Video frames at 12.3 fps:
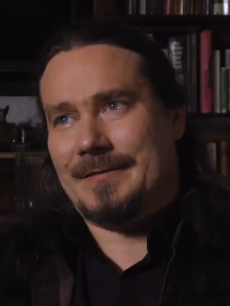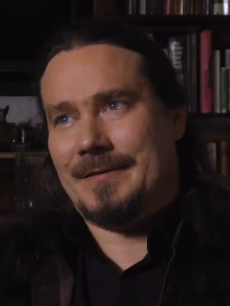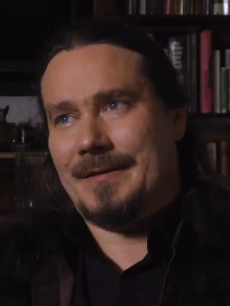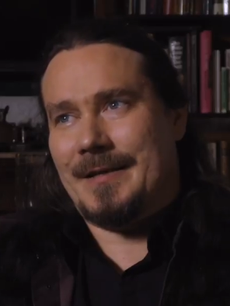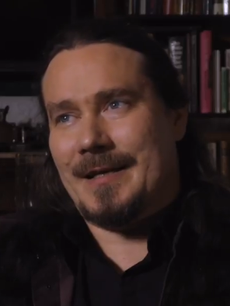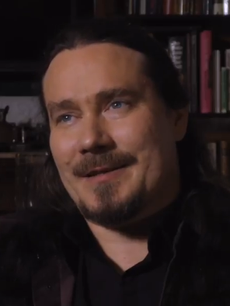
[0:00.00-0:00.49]

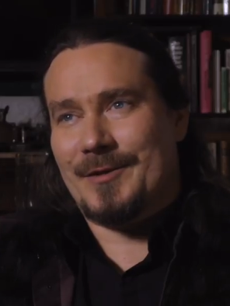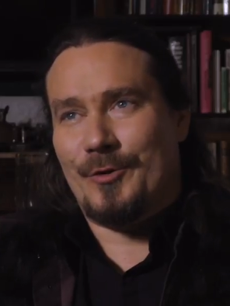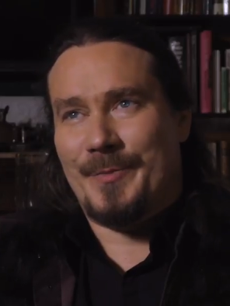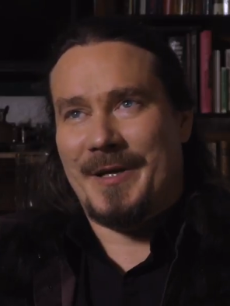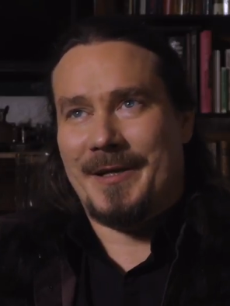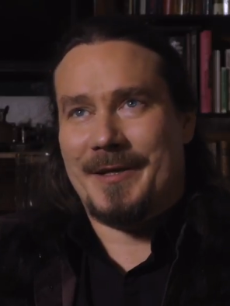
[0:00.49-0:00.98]
it has
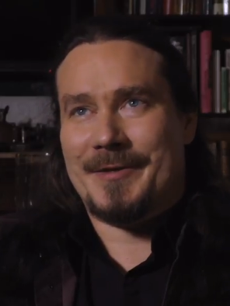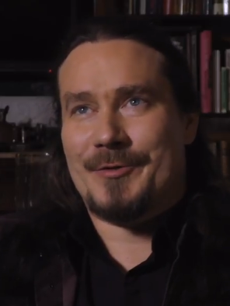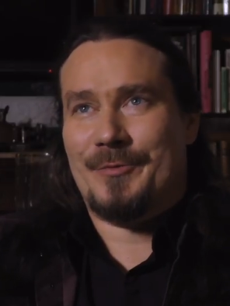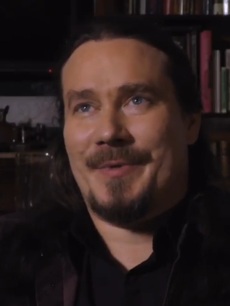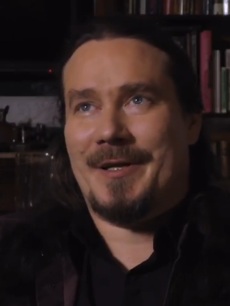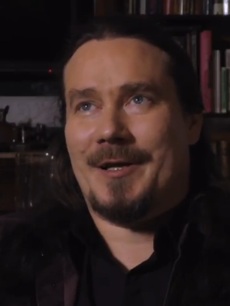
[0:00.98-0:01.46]
no meaning
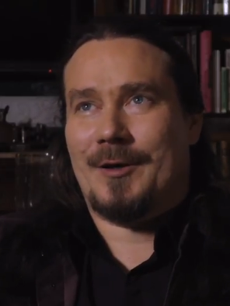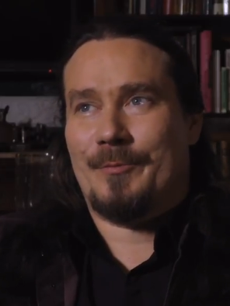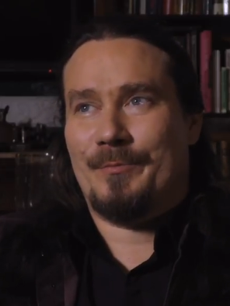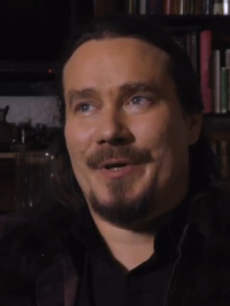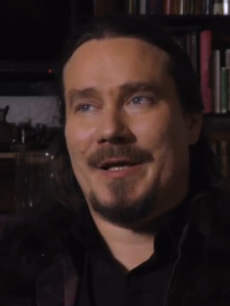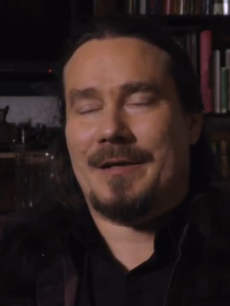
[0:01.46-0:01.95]
to me how
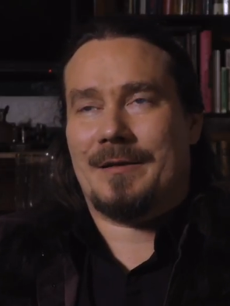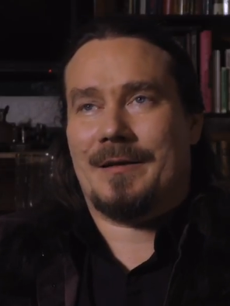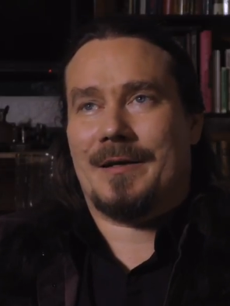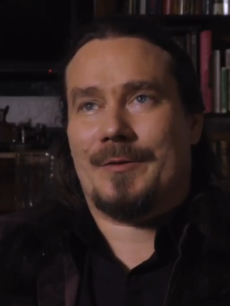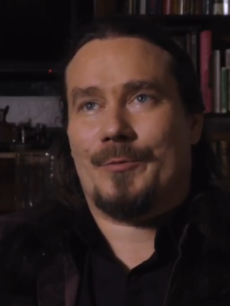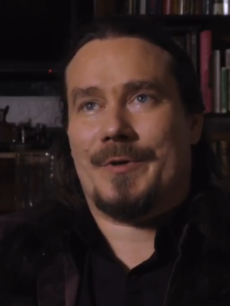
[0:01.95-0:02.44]
big
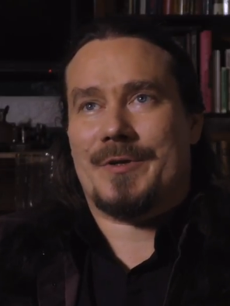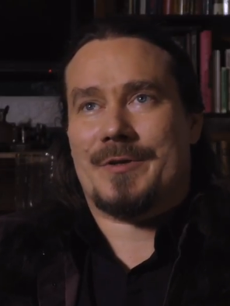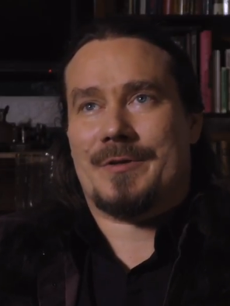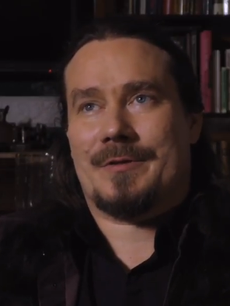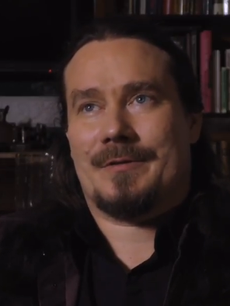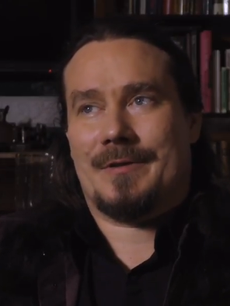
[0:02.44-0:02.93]

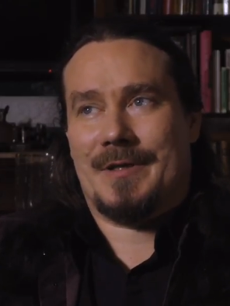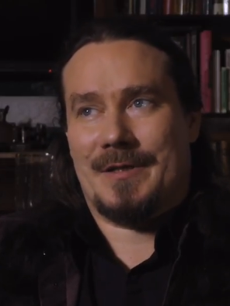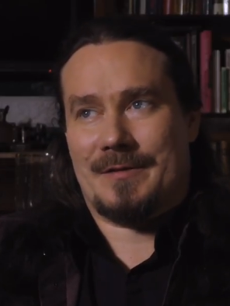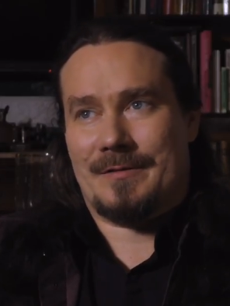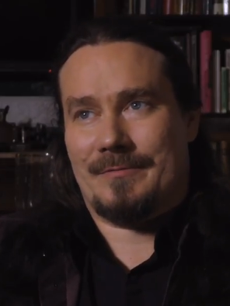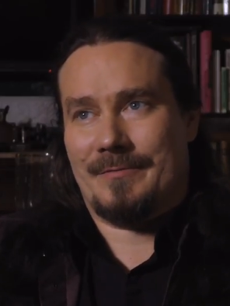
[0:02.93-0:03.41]
Nightwish
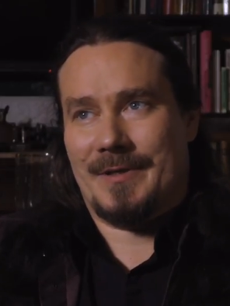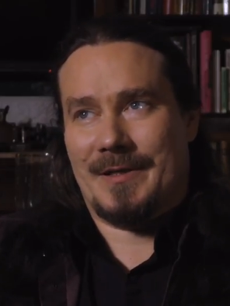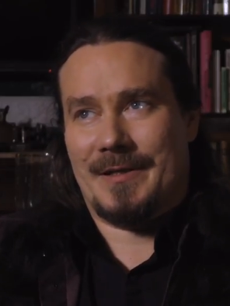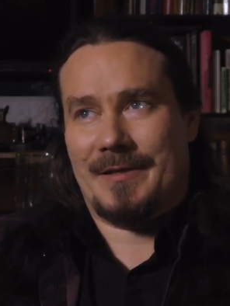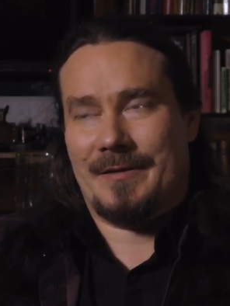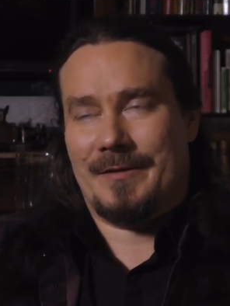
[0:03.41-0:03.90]
is.
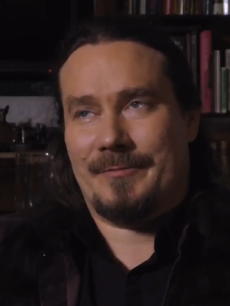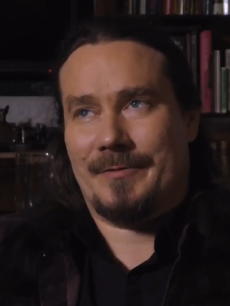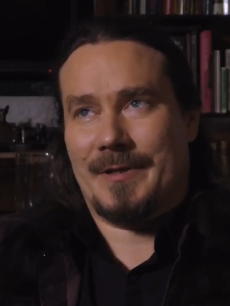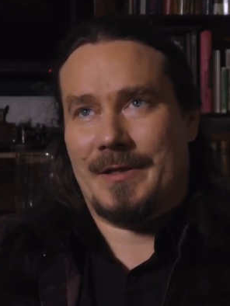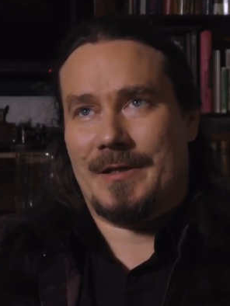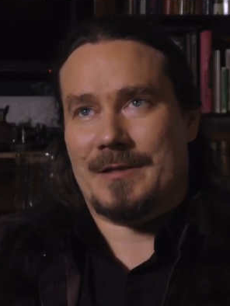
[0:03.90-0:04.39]
Really, it
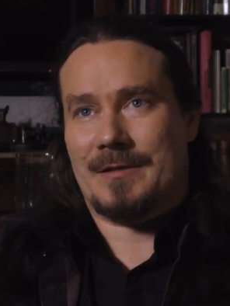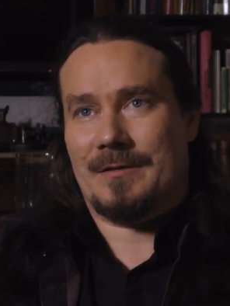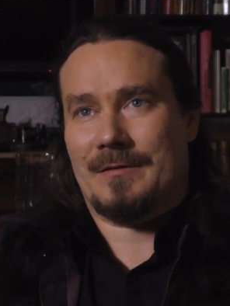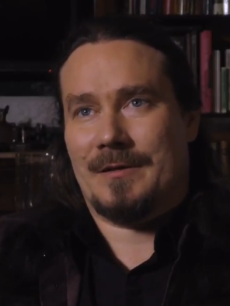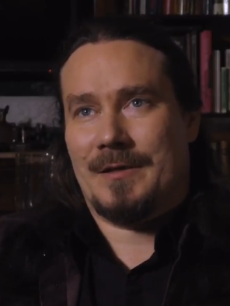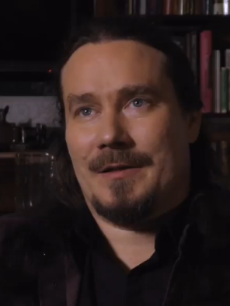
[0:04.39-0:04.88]
really
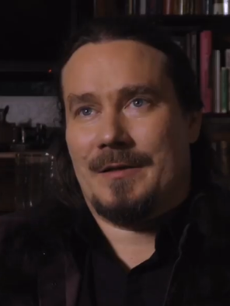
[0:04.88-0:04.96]
doesn't.